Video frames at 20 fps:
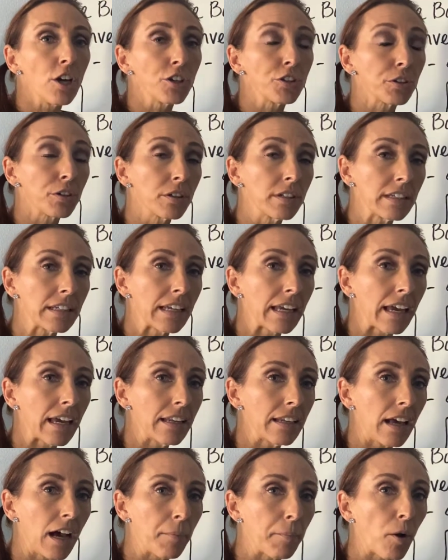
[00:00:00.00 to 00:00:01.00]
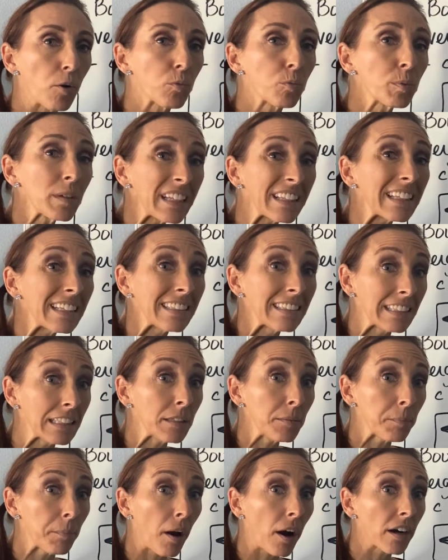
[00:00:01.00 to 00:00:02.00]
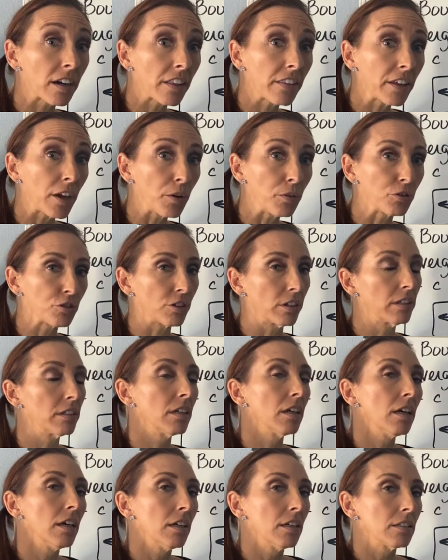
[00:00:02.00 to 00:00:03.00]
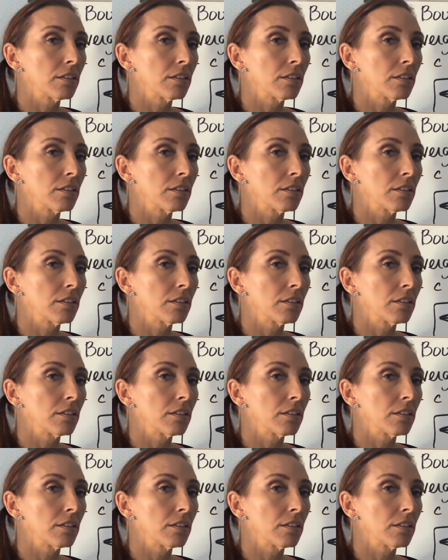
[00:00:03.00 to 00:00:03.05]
you're going to get a really deep part of the ocean.